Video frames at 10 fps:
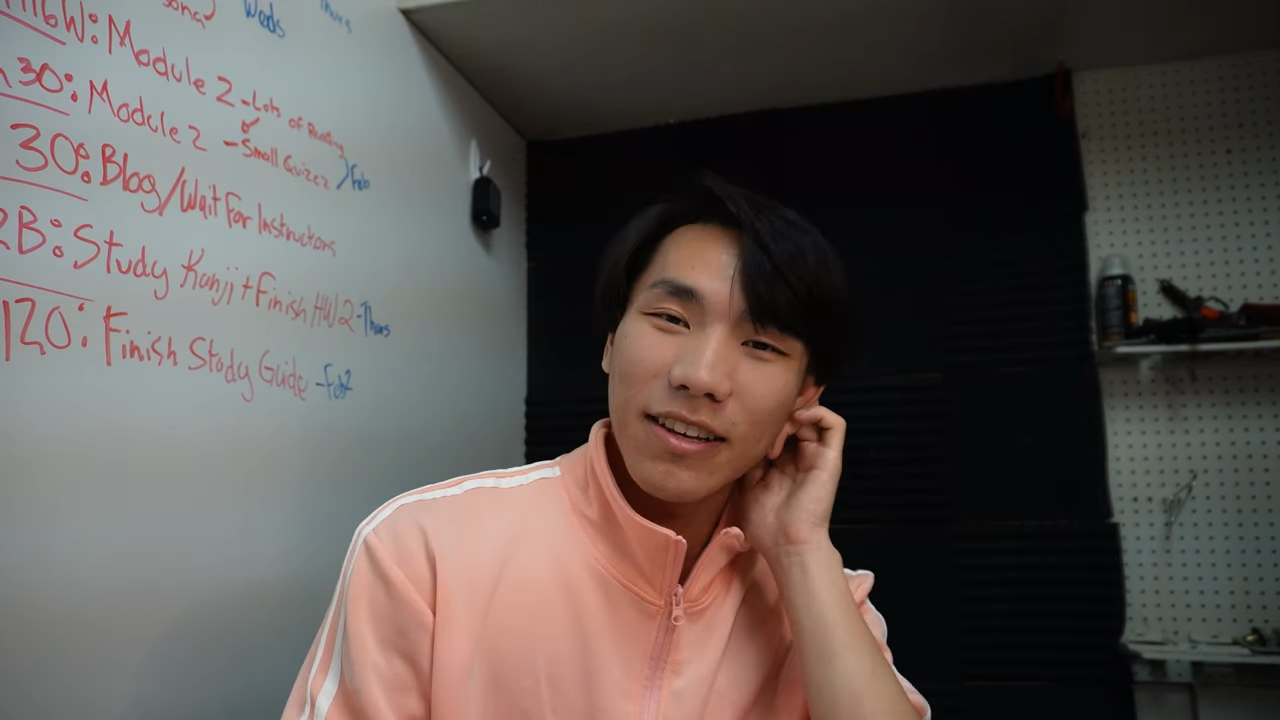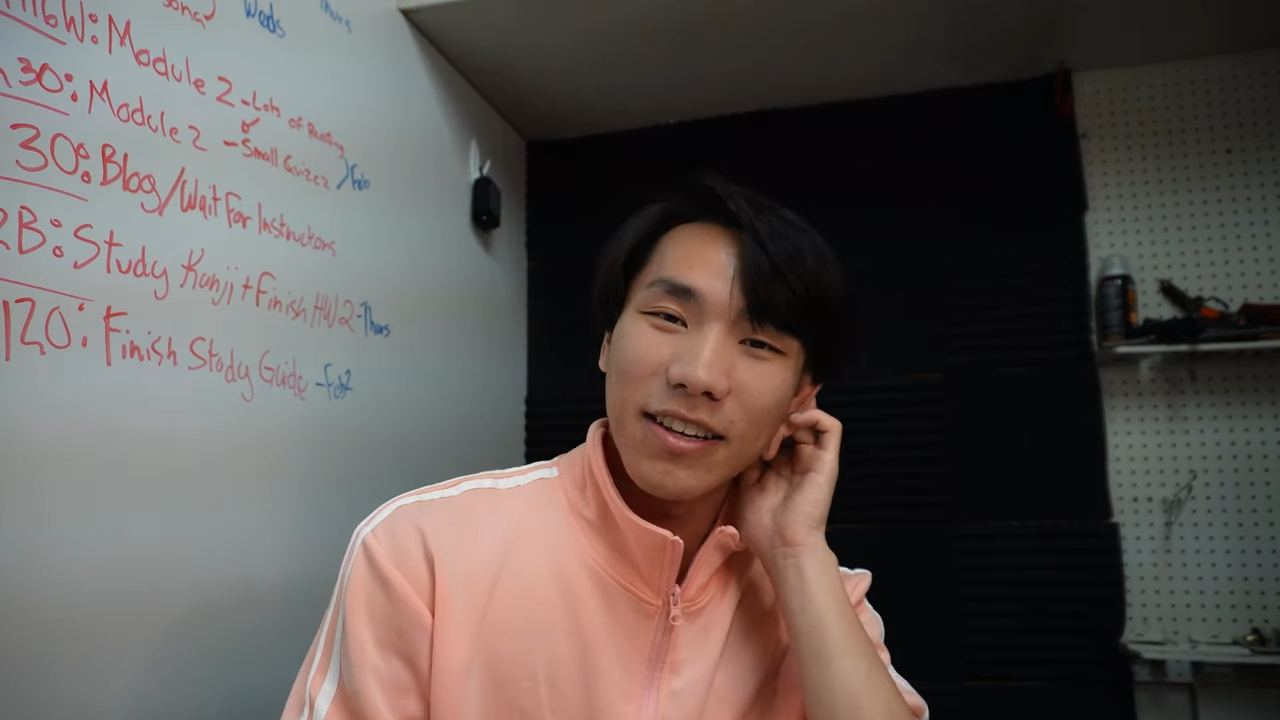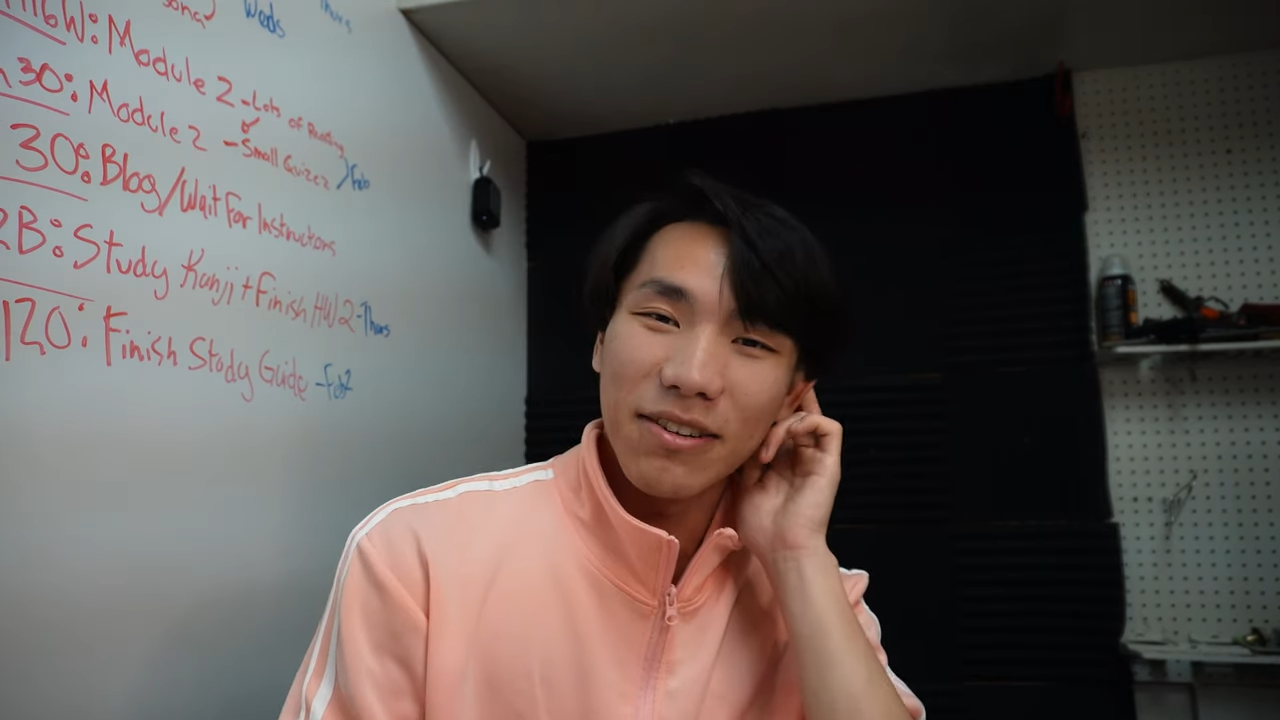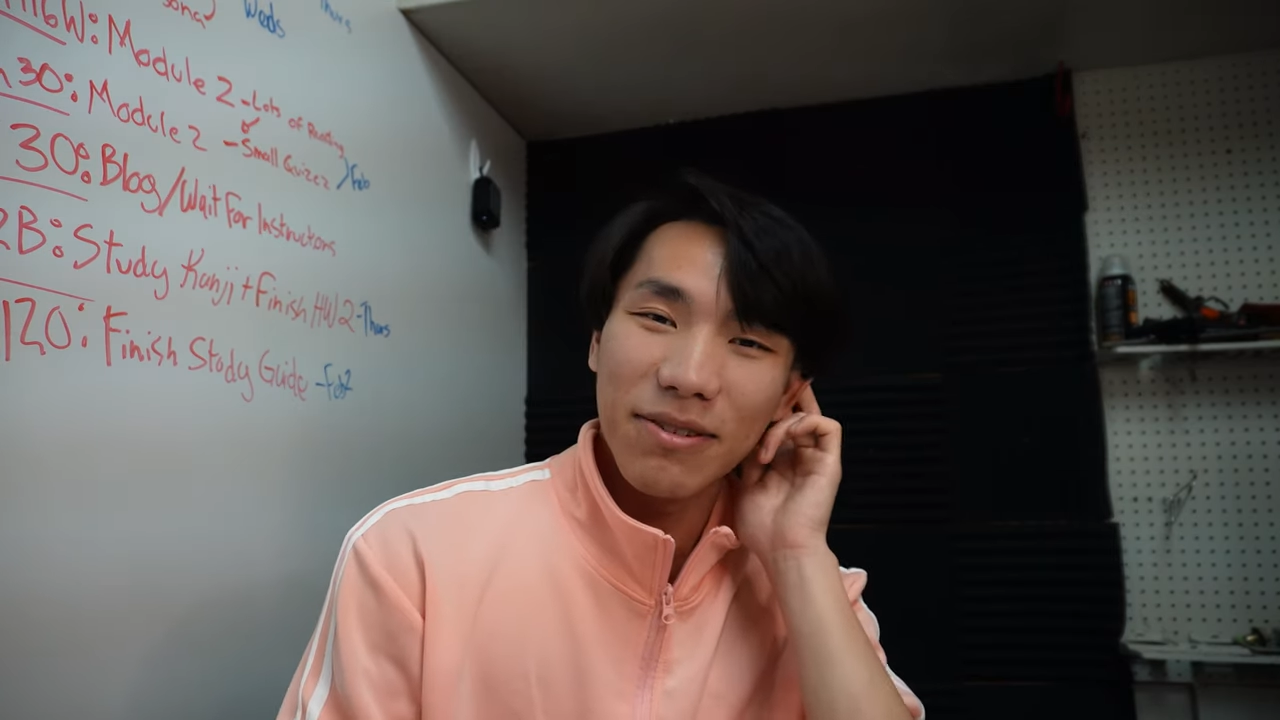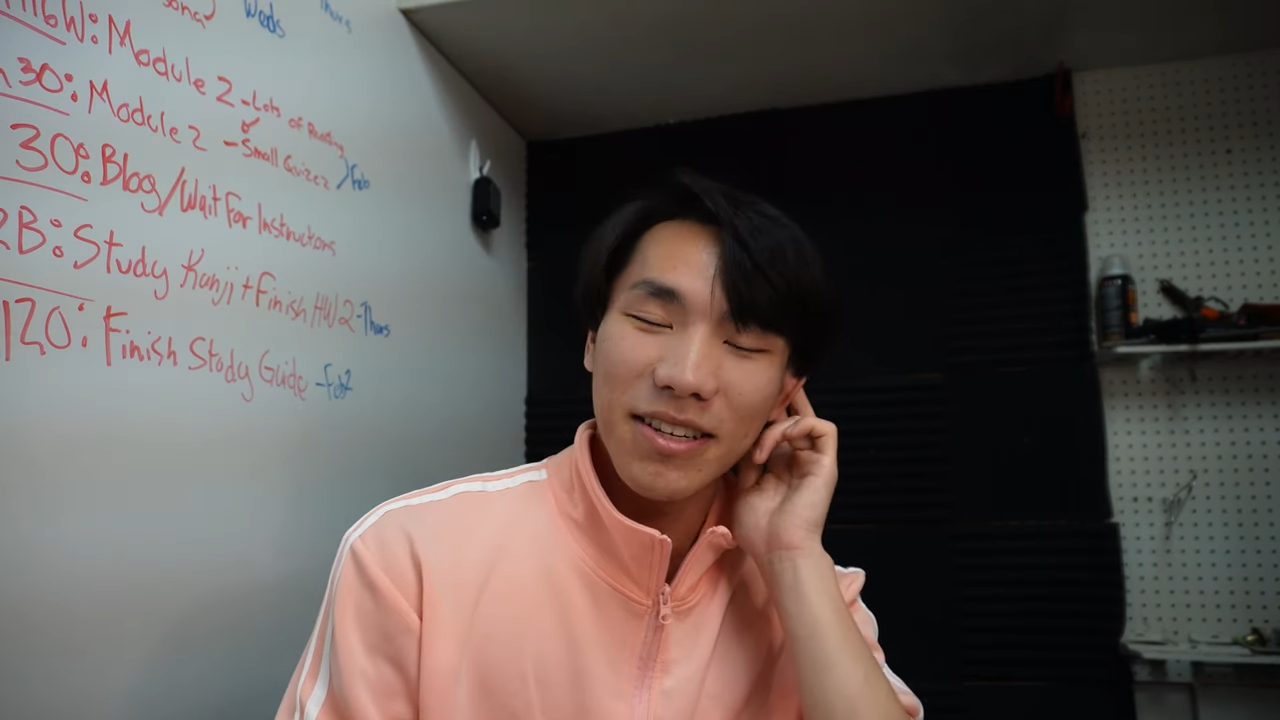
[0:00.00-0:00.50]

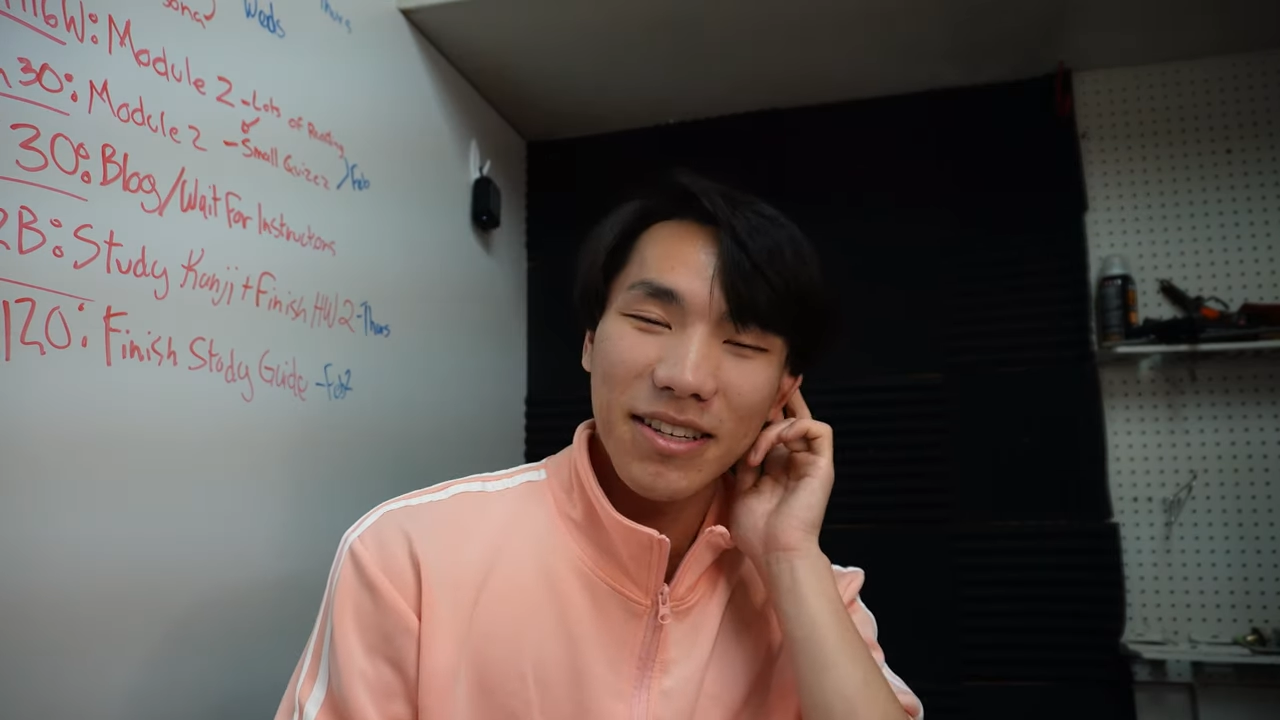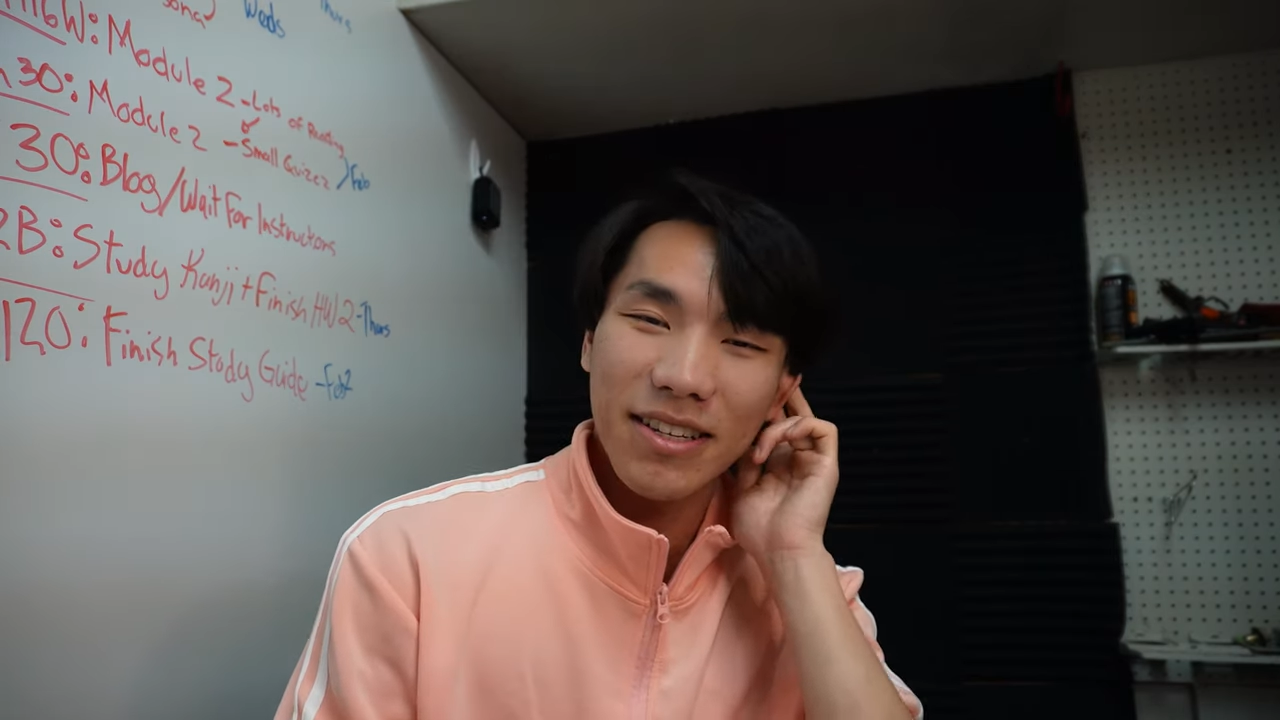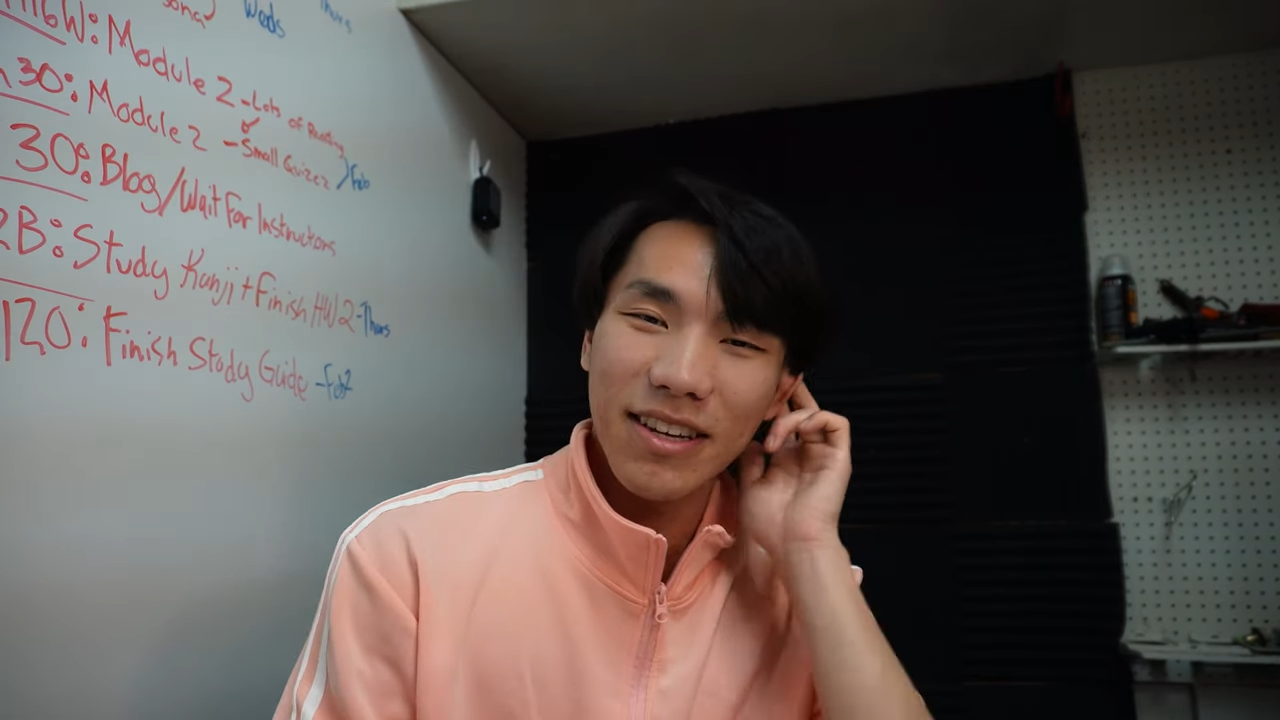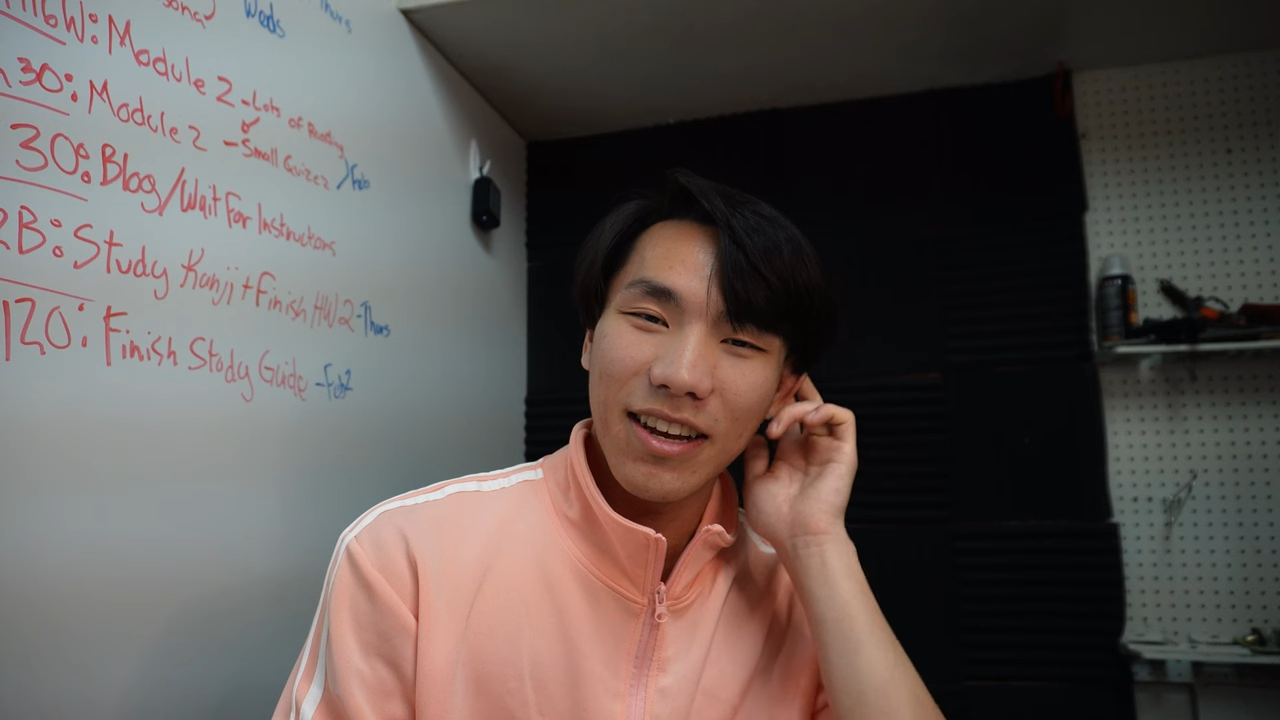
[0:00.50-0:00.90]
Anyways,